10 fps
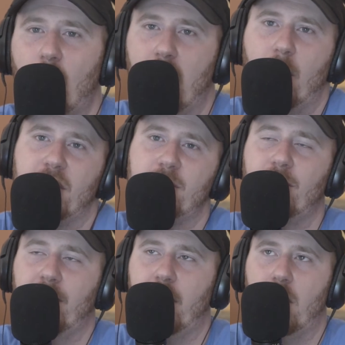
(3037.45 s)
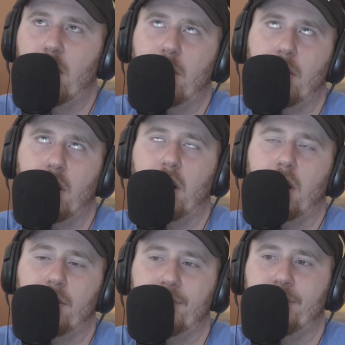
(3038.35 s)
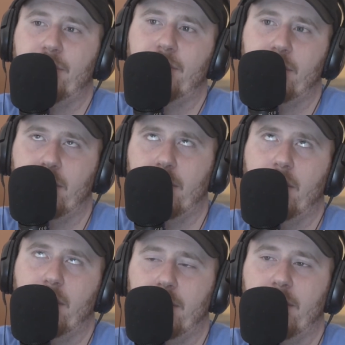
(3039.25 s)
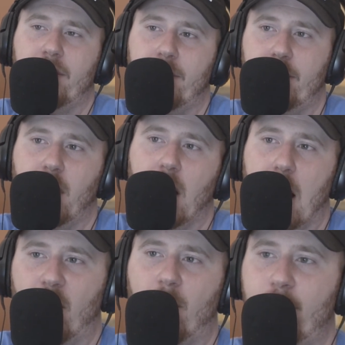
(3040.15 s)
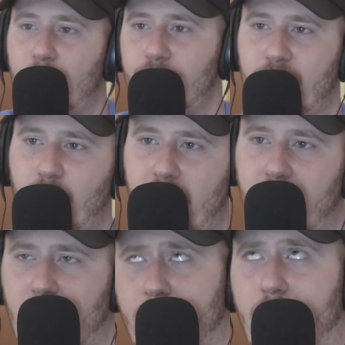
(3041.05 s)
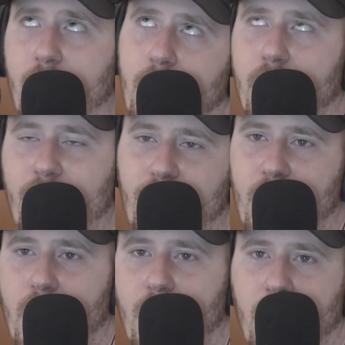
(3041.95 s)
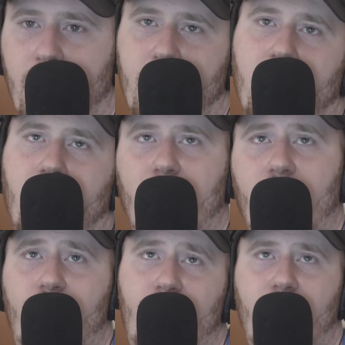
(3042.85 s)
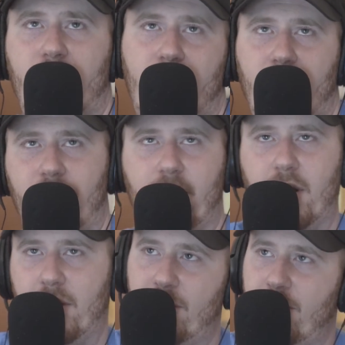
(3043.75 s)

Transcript: When I watch a movie at home, I'm like, this is. I'm all bougie with it. I'm like, oh, this is not like sixty fucking